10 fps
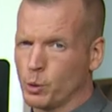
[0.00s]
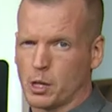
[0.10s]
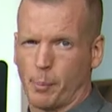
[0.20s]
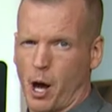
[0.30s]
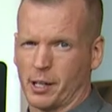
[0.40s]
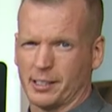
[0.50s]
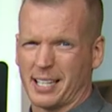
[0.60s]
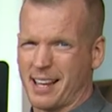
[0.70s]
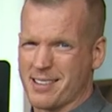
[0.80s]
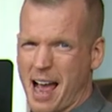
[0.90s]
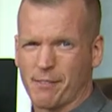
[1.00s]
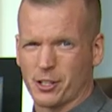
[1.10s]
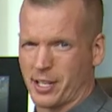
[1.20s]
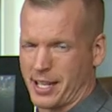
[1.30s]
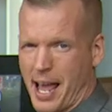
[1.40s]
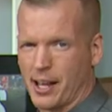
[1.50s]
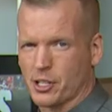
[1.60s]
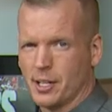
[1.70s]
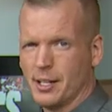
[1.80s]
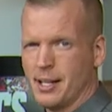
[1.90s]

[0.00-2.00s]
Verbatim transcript: with the ball in his hands after the catch.